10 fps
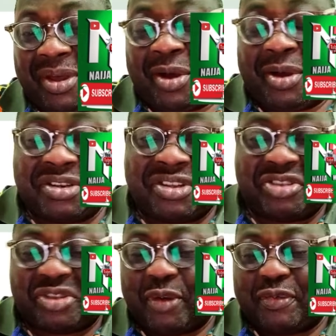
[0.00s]
All
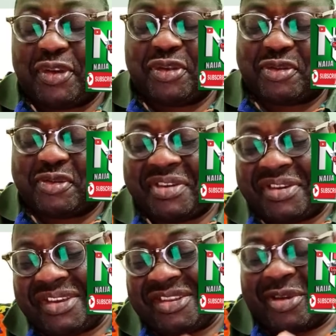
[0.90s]
this
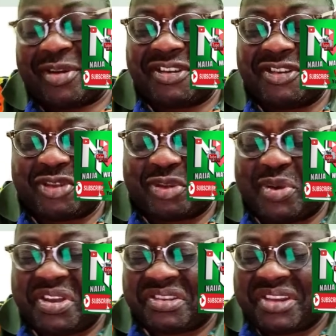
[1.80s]
sophistry, talking
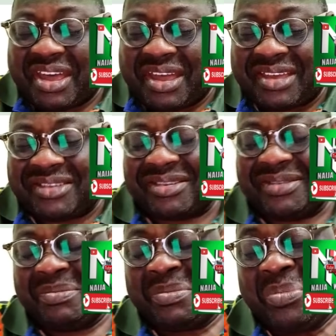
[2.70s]

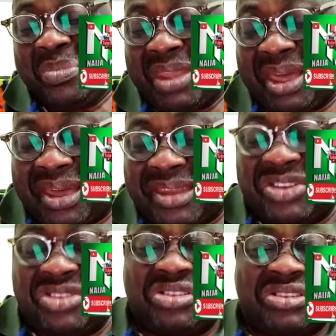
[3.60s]
sweetness,
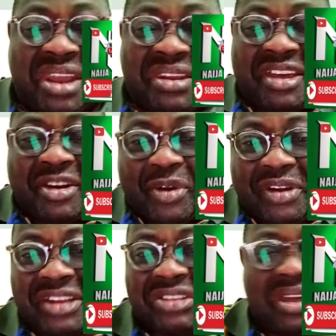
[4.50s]
this is an error,
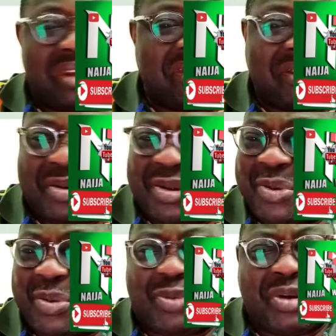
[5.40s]
that is an error.
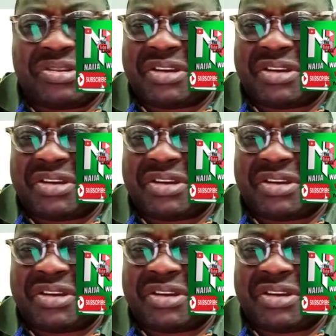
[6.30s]
Nobody